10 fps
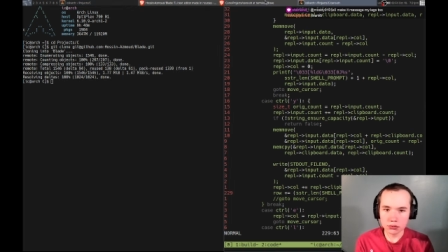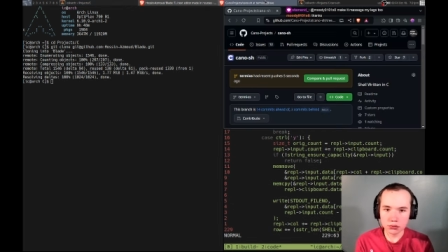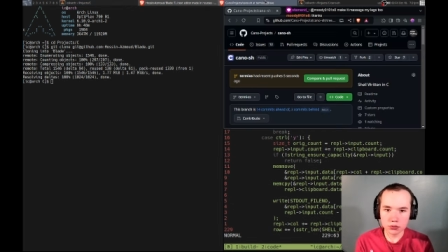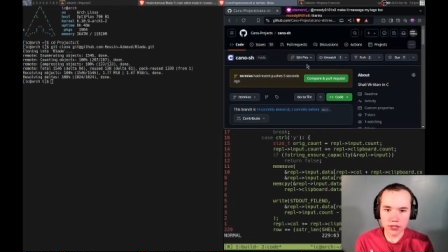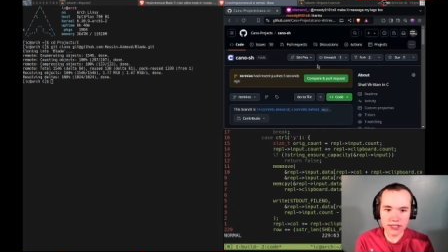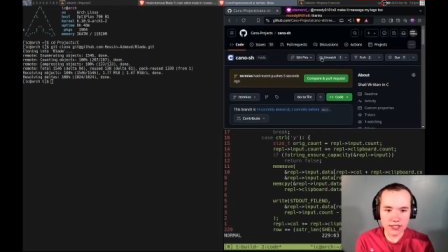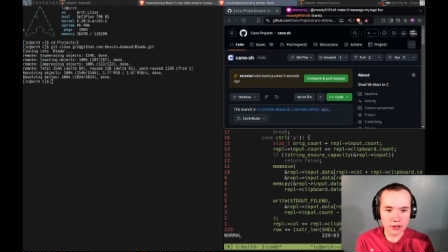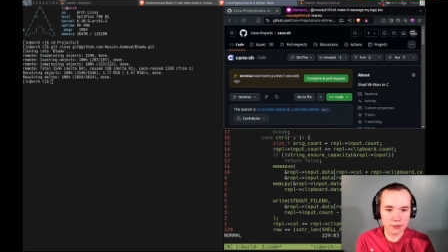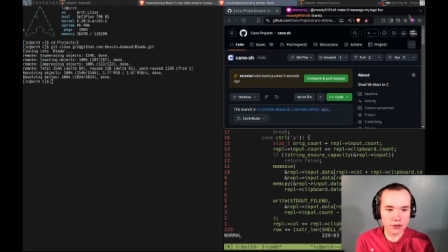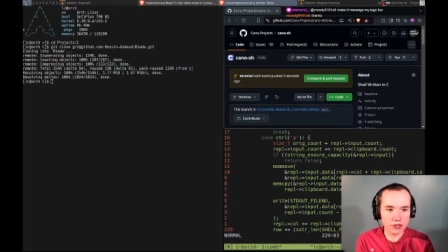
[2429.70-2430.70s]
Is there
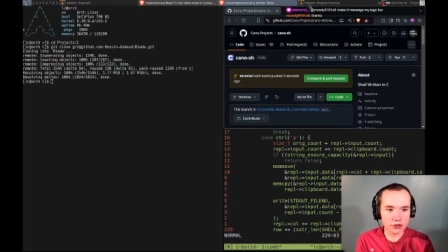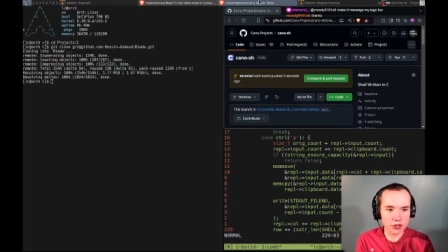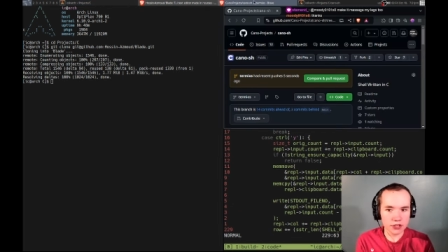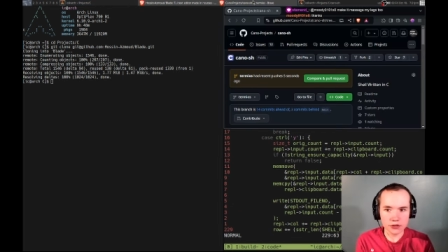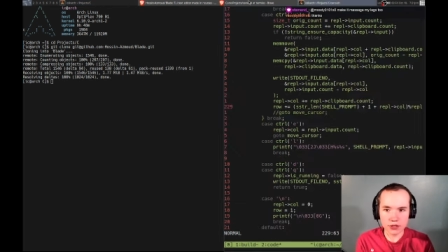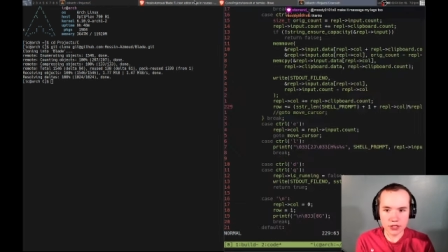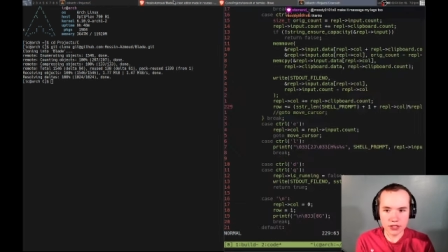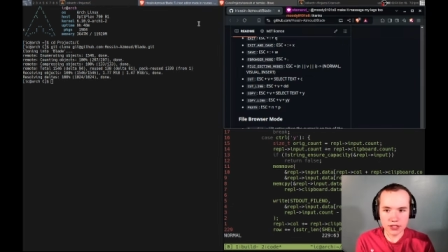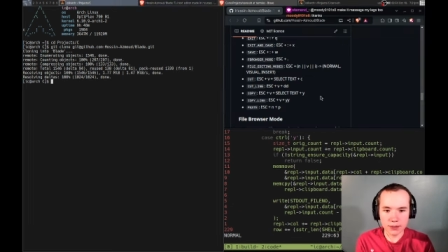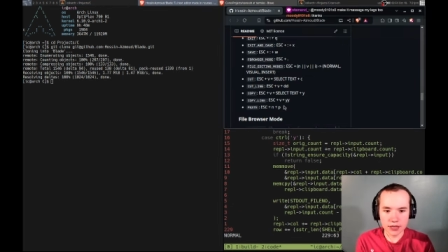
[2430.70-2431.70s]
build instructions, or is it
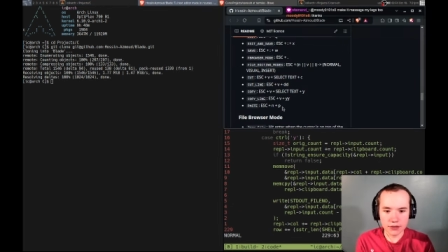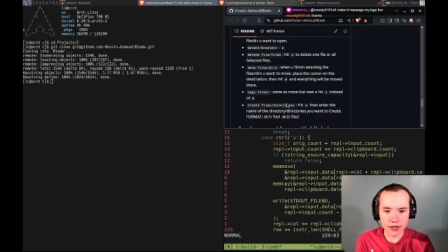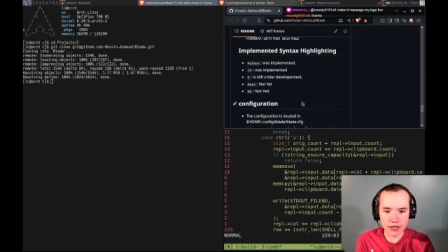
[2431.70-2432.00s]
just a make file?